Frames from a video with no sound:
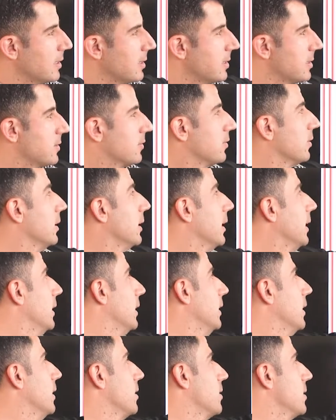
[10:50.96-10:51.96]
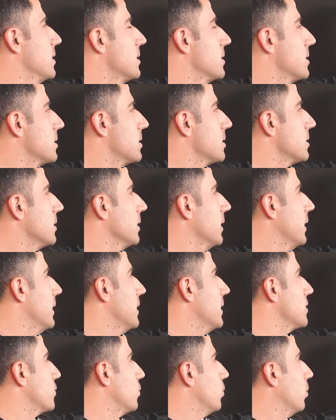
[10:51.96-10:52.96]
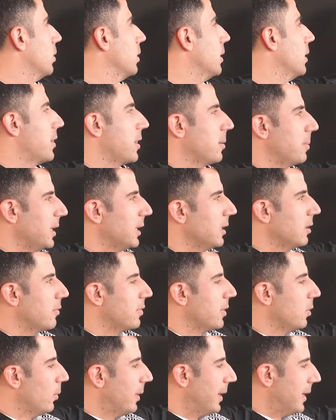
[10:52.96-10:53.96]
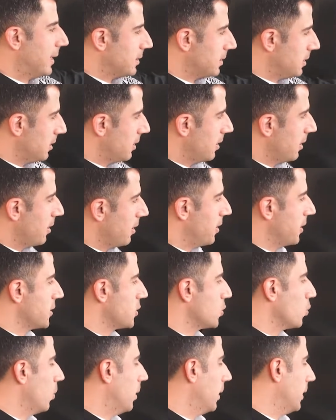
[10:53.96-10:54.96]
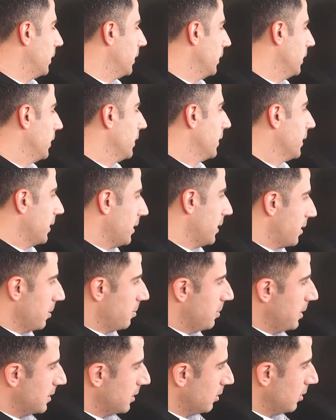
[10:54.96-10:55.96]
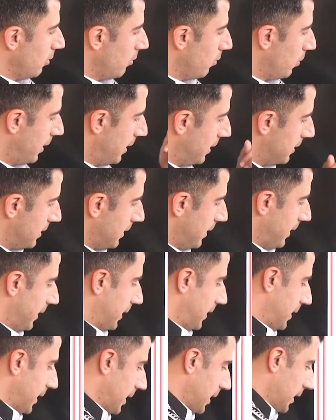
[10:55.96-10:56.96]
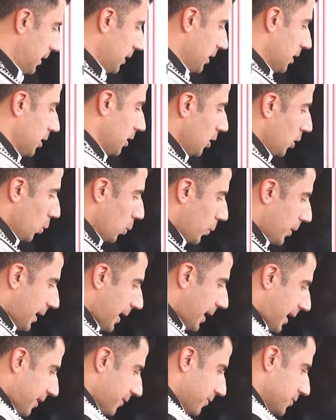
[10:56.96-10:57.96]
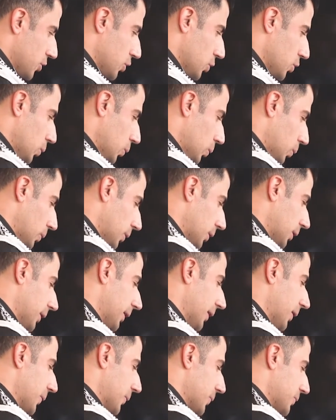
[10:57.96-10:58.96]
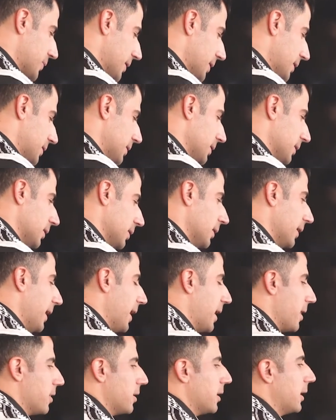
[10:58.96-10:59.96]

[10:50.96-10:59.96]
This is for at the beginning of the word. This one, in the middle of word, again, we have to close it at